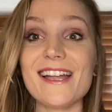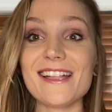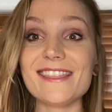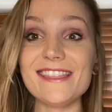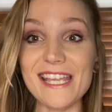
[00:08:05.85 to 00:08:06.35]

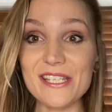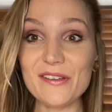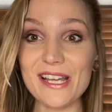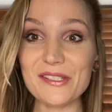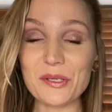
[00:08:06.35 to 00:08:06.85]
Thank you
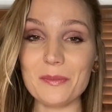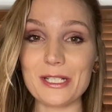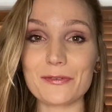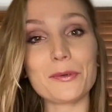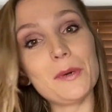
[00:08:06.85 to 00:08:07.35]
guys so
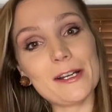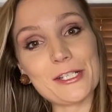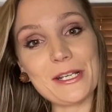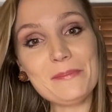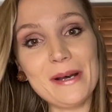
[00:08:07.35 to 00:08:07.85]
much for
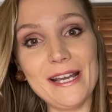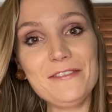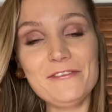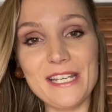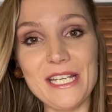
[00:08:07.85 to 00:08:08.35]
watching my
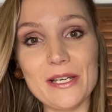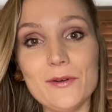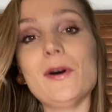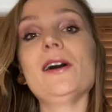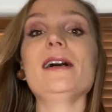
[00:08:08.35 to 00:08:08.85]

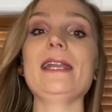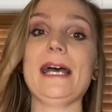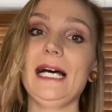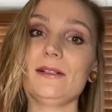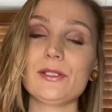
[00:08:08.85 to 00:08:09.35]
video on
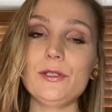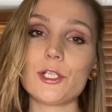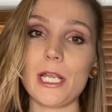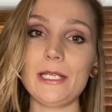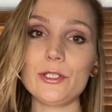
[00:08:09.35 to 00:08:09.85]
how to
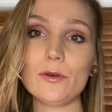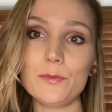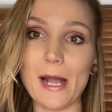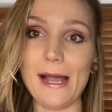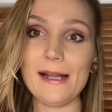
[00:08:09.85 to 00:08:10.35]
change your
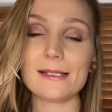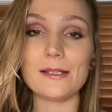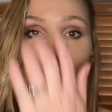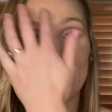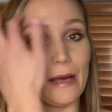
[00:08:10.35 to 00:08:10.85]
wax.
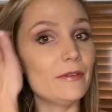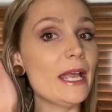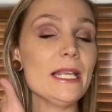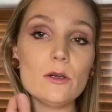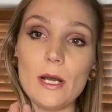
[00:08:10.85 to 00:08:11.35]
If you have
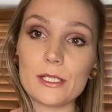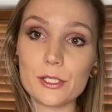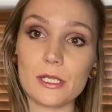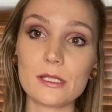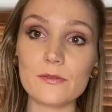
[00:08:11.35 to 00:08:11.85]
any
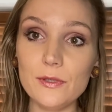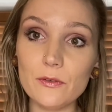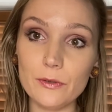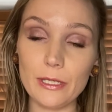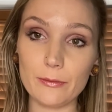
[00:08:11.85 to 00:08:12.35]
questions, feel
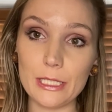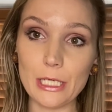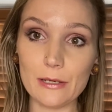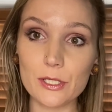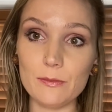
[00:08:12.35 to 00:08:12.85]
free to
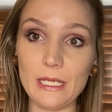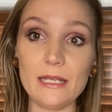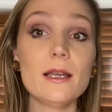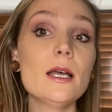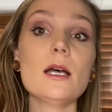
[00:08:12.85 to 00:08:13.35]
reach out to
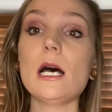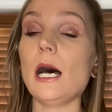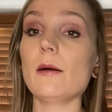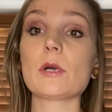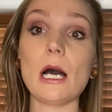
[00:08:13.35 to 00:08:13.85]
me.
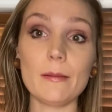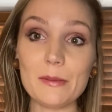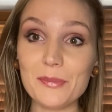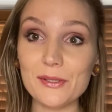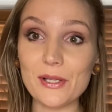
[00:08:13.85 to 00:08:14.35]

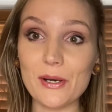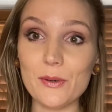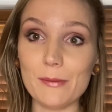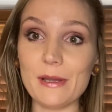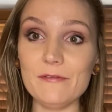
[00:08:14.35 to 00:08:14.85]
Comment below
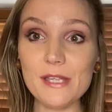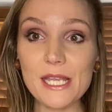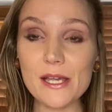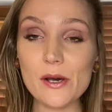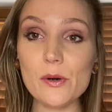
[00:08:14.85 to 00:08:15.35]
on my
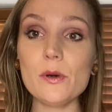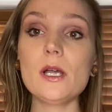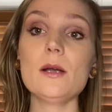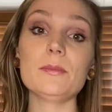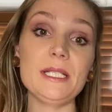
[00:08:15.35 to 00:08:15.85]
video.
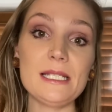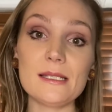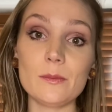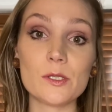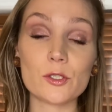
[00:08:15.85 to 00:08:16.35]
Please
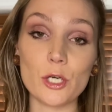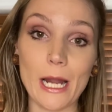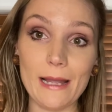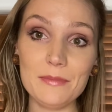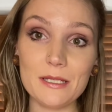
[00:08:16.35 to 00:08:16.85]

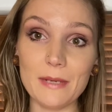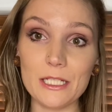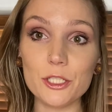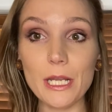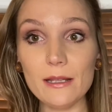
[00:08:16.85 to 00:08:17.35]
subscribe to my
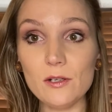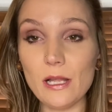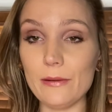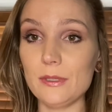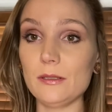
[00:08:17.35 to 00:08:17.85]
channel.
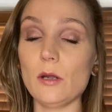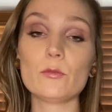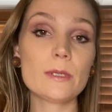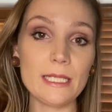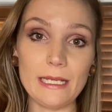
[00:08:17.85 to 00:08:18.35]
I would
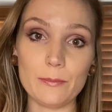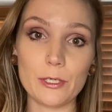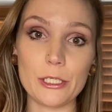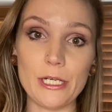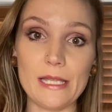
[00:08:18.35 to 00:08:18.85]
really
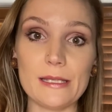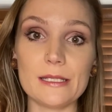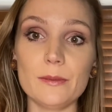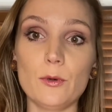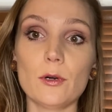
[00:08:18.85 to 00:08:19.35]
appreciate the
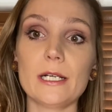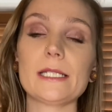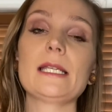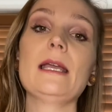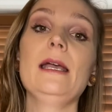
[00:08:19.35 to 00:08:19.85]

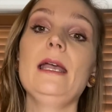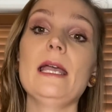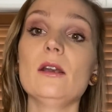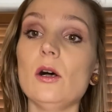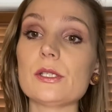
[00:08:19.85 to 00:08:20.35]
support.
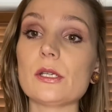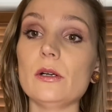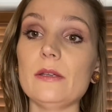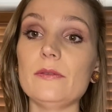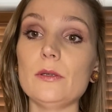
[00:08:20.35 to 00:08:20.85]
And also,
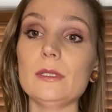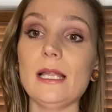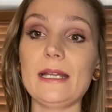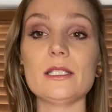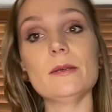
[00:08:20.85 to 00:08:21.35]
if you would
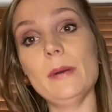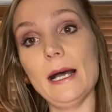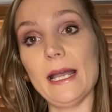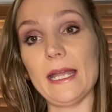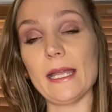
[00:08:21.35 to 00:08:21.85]
like to
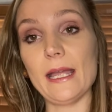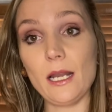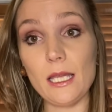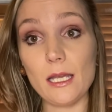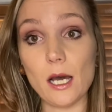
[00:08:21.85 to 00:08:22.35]
buy
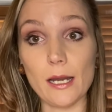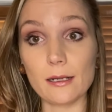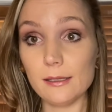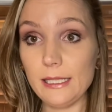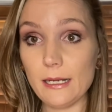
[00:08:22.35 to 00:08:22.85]
any cotton
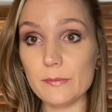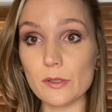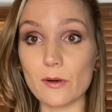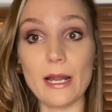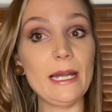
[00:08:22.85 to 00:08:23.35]
cleanups
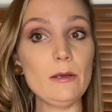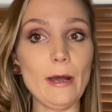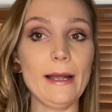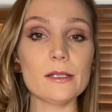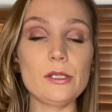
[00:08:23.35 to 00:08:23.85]
or any
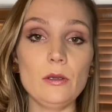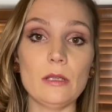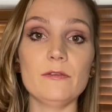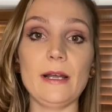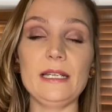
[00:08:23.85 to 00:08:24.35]
wax, you
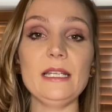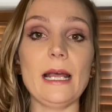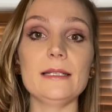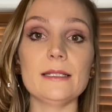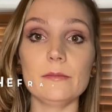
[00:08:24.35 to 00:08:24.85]
can find it
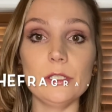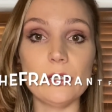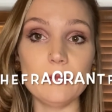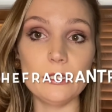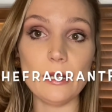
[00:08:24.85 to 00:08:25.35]
at
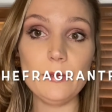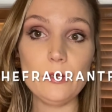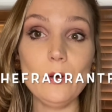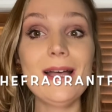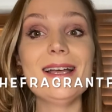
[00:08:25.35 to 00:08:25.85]

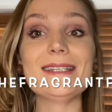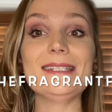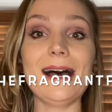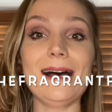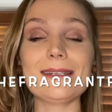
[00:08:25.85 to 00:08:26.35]

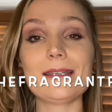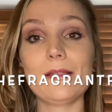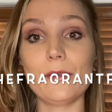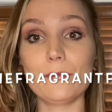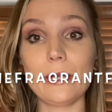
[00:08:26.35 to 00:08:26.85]

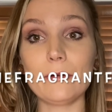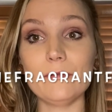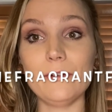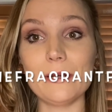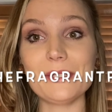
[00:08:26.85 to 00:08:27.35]

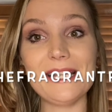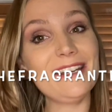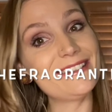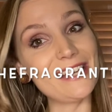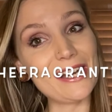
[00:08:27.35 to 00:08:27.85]

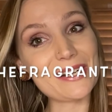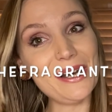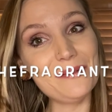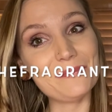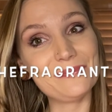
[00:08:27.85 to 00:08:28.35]

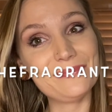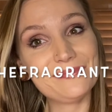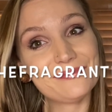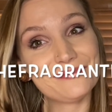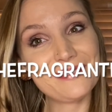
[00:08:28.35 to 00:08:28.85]
www.thefragrantfarmstead.com.
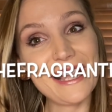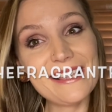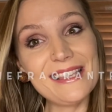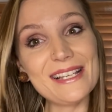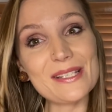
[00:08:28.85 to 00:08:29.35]

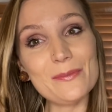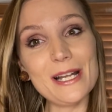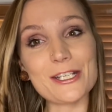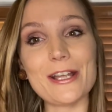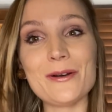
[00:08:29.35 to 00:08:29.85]
Thanks so
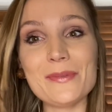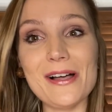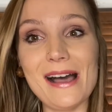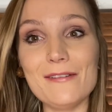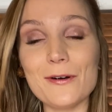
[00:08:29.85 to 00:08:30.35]
much. I hope y'all
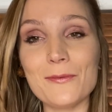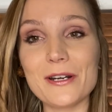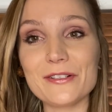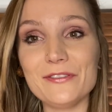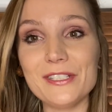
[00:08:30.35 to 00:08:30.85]
have a
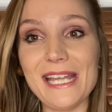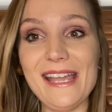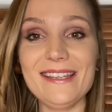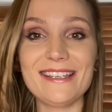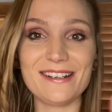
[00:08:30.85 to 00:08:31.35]
wonderful
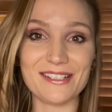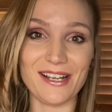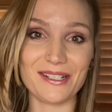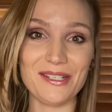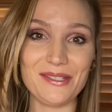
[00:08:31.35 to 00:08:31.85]
day, and I'll
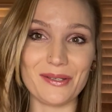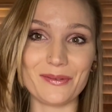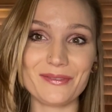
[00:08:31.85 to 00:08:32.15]
talk to you soon.